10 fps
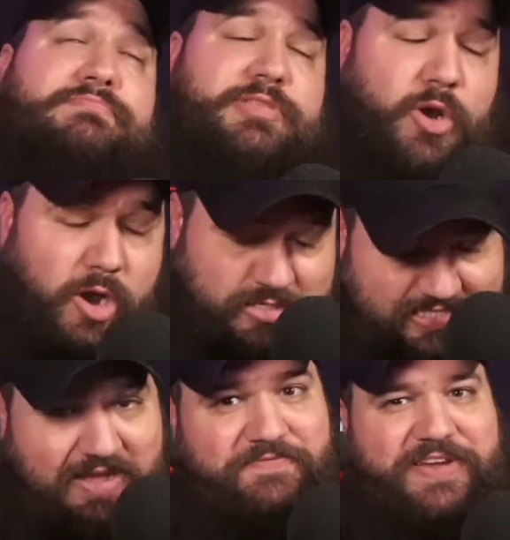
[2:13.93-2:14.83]
there are
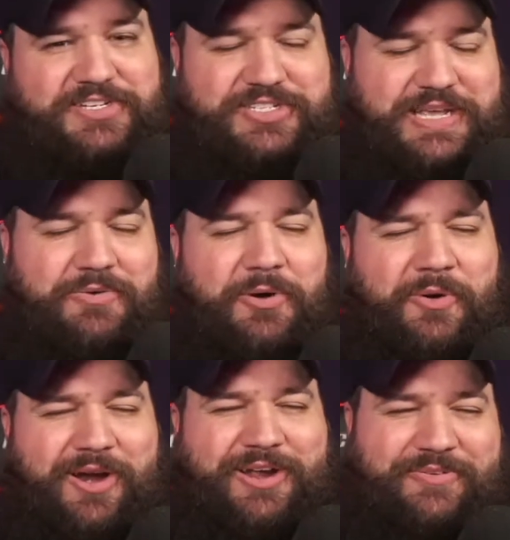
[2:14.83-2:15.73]
some features that will
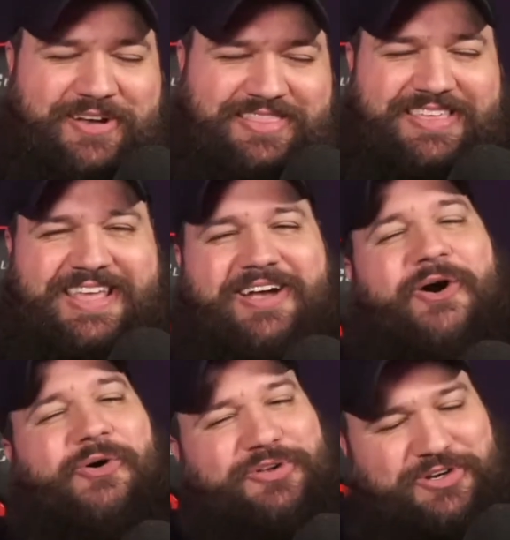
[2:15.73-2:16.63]
work with the
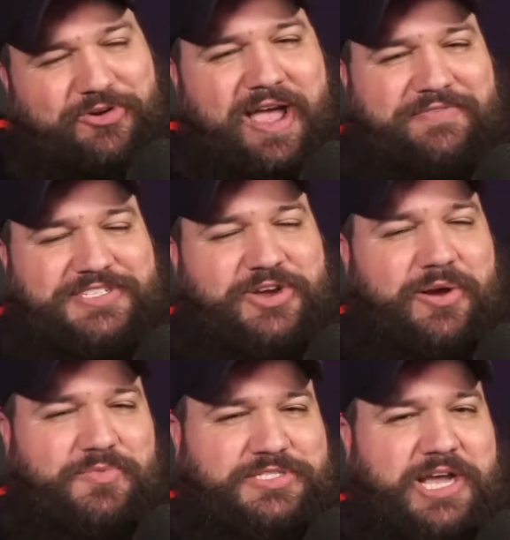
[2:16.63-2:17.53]
older graphics
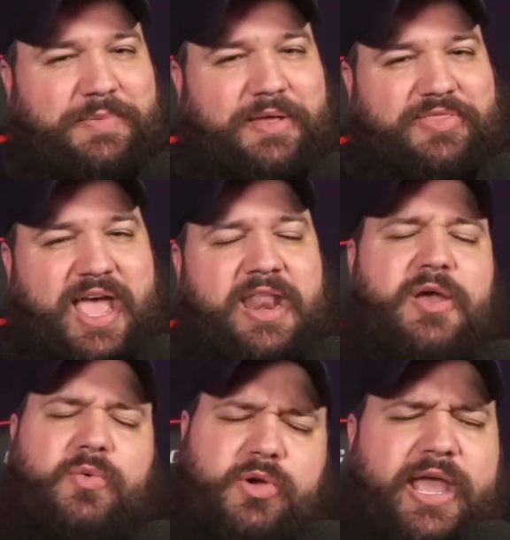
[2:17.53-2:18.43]
card, and we'll talk about that.
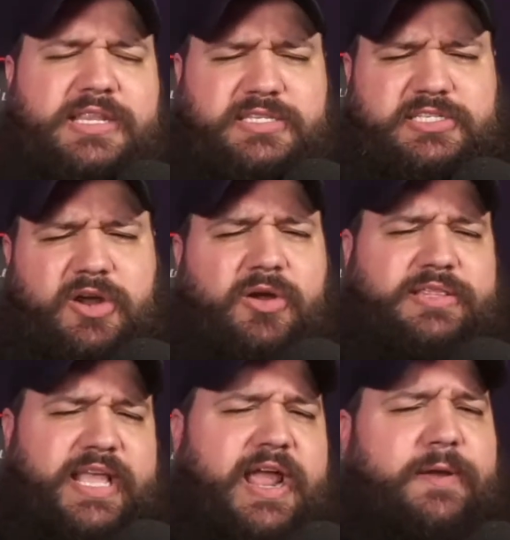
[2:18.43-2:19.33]
We'll go ahead and start
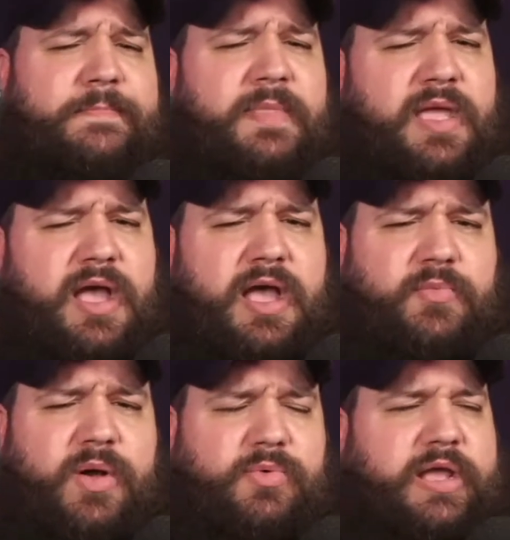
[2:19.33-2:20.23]
there. And
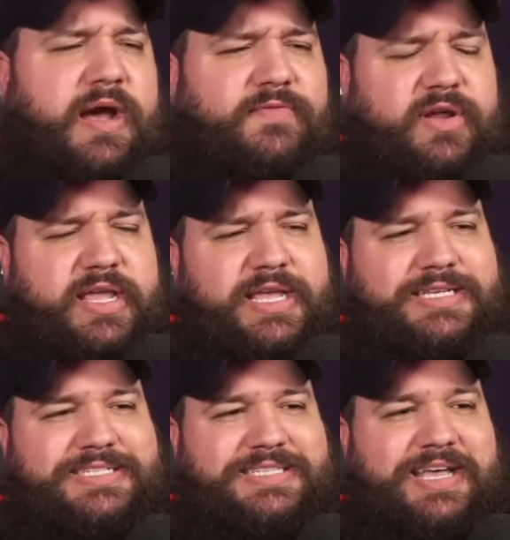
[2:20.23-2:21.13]
what we'll cover
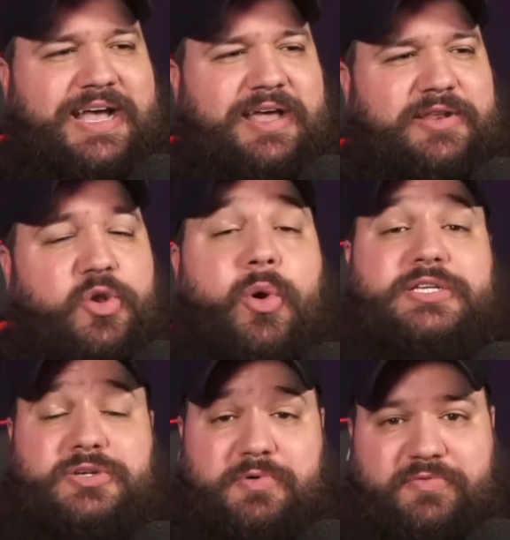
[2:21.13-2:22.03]
is the
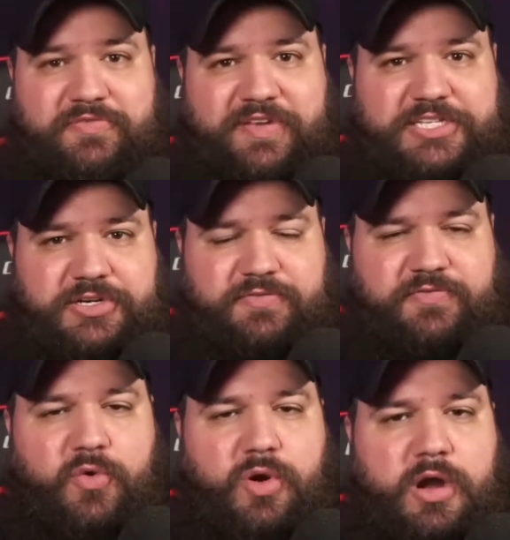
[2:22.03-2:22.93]
noise removal feature
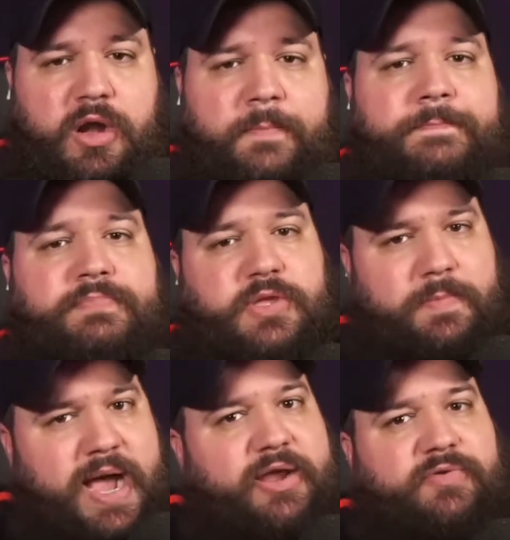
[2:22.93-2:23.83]
for your
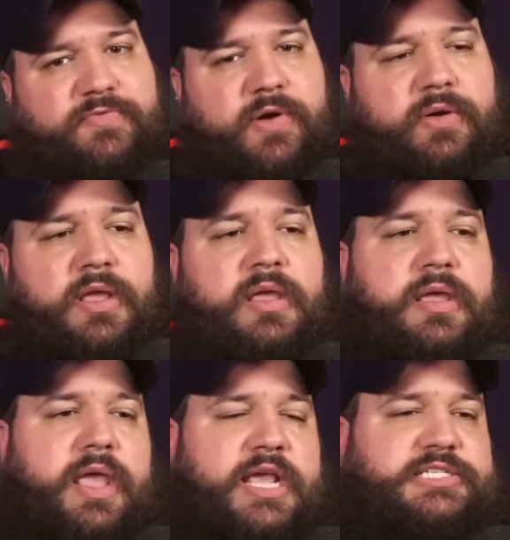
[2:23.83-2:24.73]
microphone.
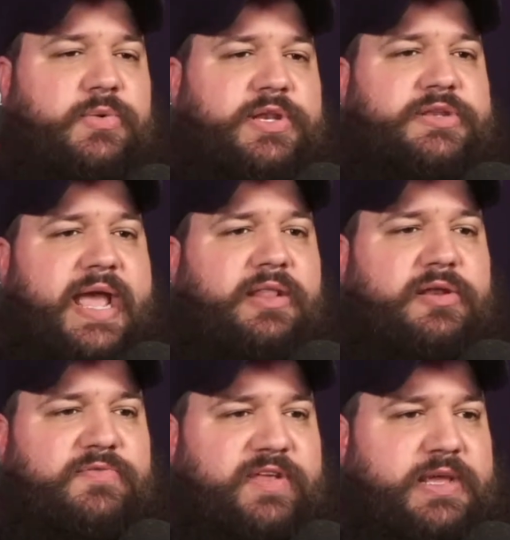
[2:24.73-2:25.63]
And so when you download
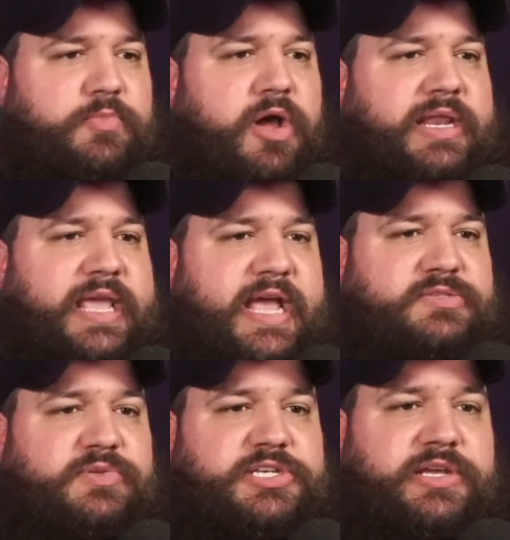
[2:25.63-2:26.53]
Nvidia
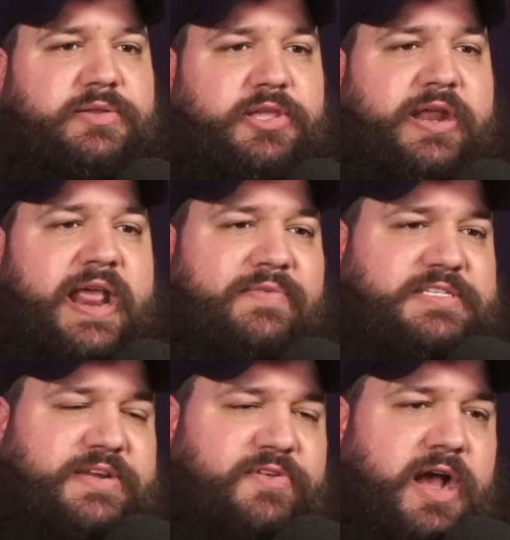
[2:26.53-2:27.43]
Broadcast, you're gonna have these
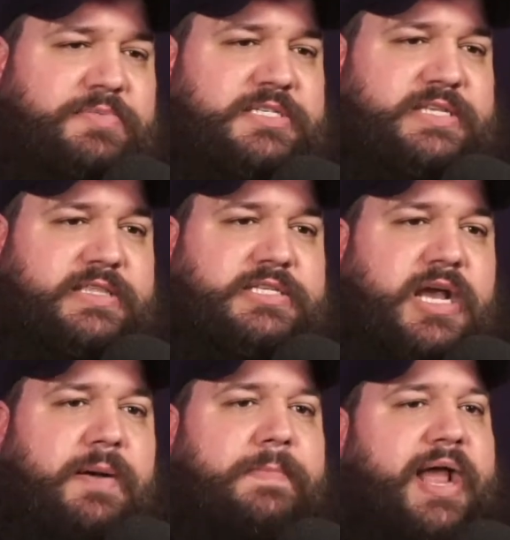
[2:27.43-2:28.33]
different options at the
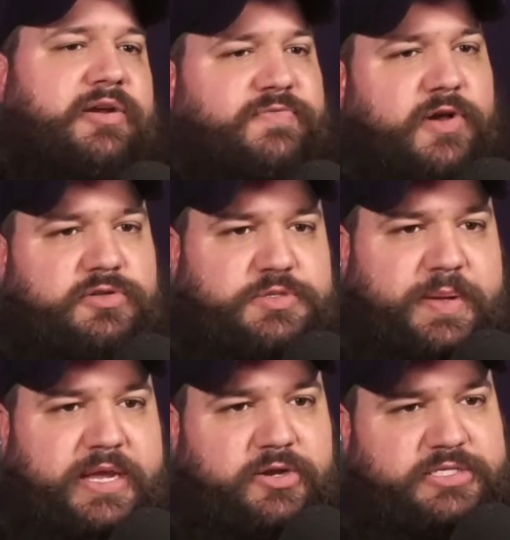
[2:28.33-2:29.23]
top: microphone,
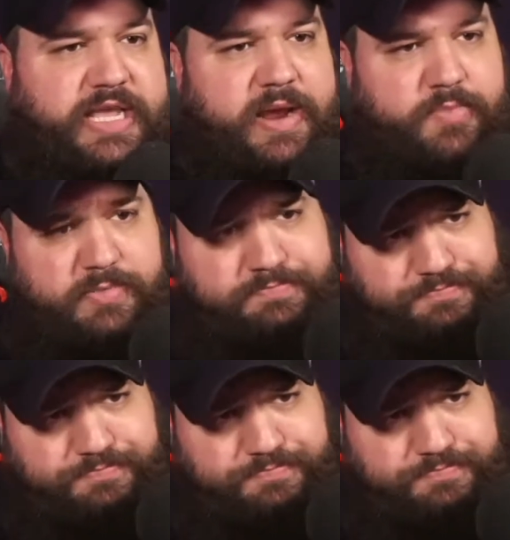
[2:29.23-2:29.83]
speakers, camera.